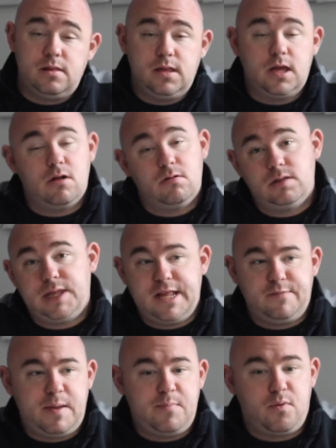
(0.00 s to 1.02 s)
you know,
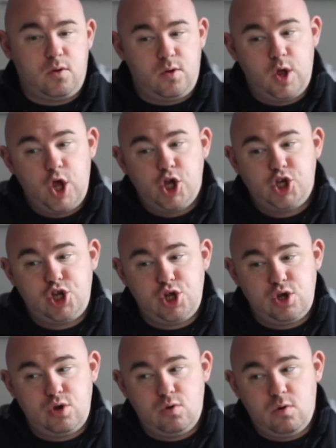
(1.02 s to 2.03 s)
leads people
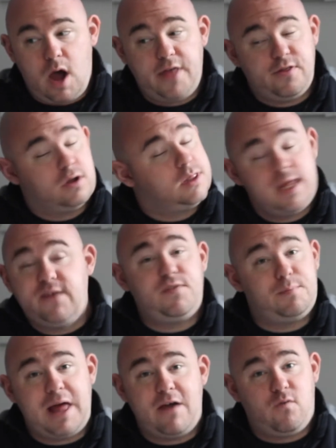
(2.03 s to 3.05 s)
to either leave the
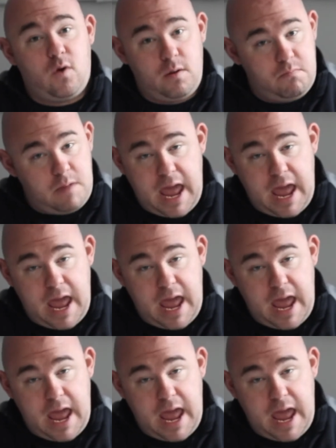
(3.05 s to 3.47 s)
platform